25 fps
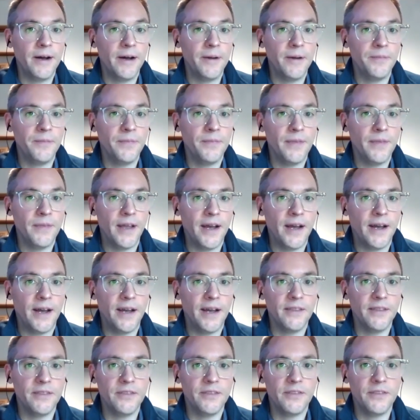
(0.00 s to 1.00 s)

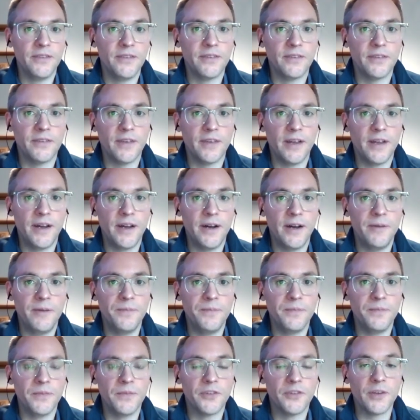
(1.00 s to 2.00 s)
um, and
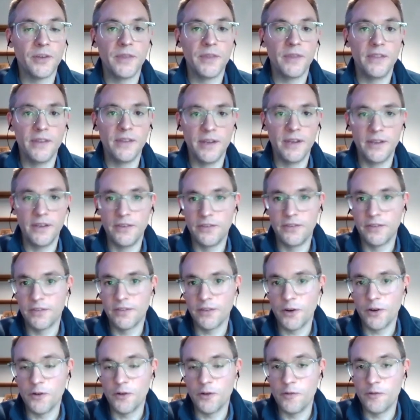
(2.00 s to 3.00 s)
um, something that
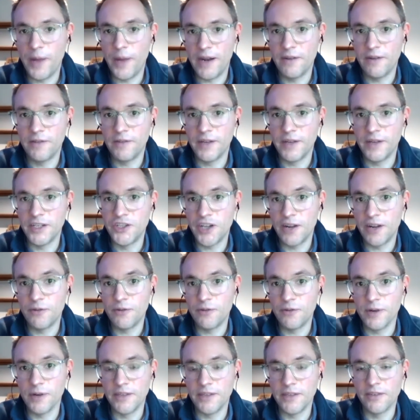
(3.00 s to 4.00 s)
is of
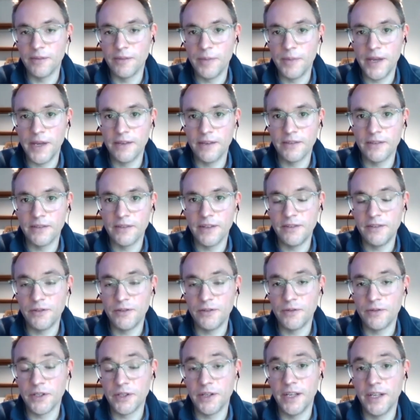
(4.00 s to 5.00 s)
benefit generally to me
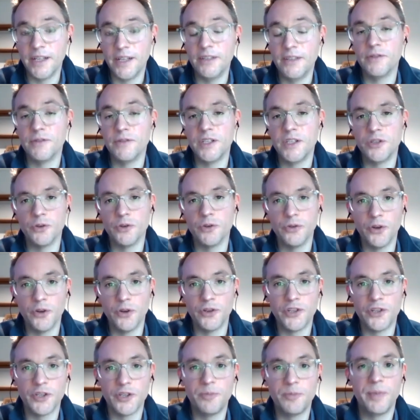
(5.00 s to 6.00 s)
as an
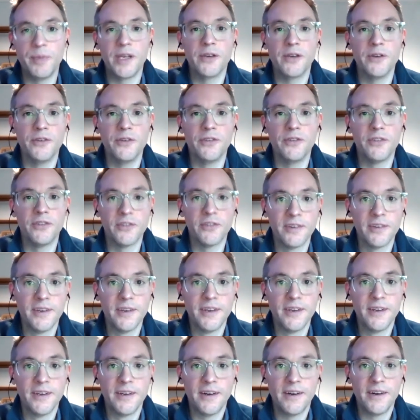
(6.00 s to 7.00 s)
individual, not just
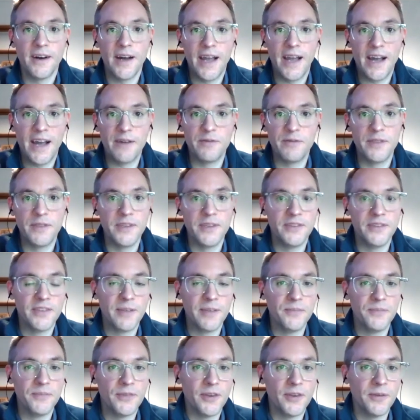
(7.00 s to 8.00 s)
because I have
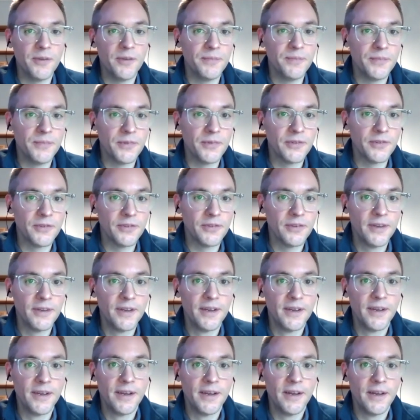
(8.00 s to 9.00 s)
these symptoms,
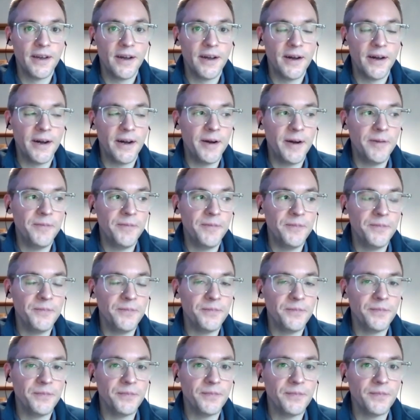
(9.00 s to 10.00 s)

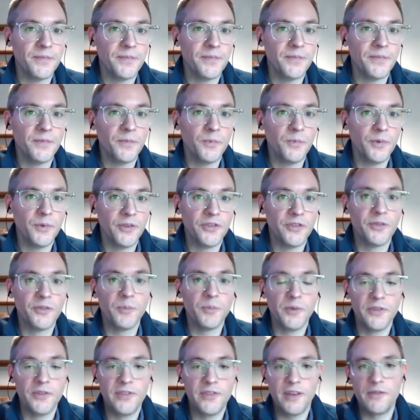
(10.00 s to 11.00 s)
um, was
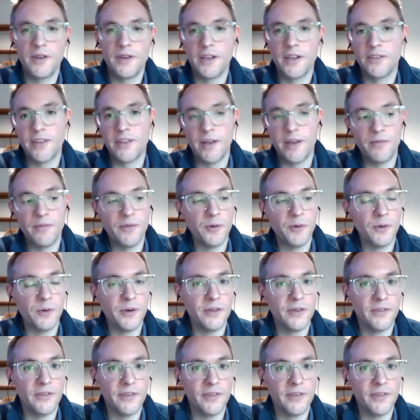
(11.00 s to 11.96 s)
was definitely a step forward.